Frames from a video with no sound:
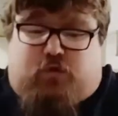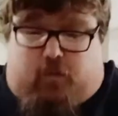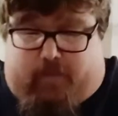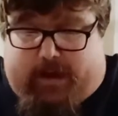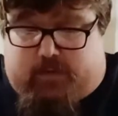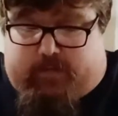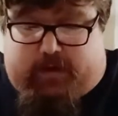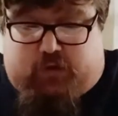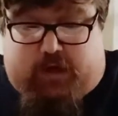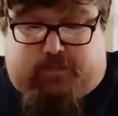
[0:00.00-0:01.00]
that sort of piqued my
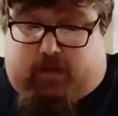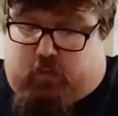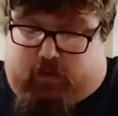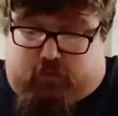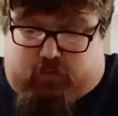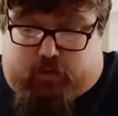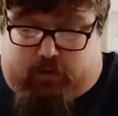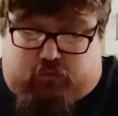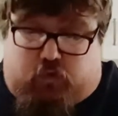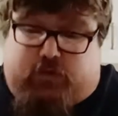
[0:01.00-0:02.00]
interest, but when I
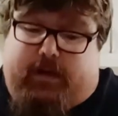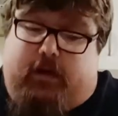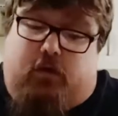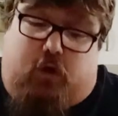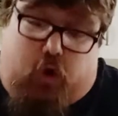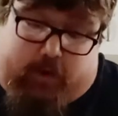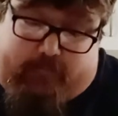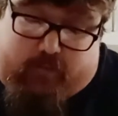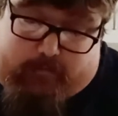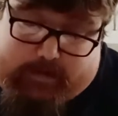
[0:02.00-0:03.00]
was obviously
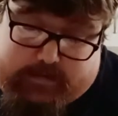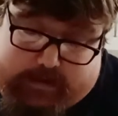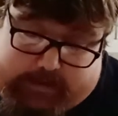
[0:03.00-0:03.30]
looking for the bins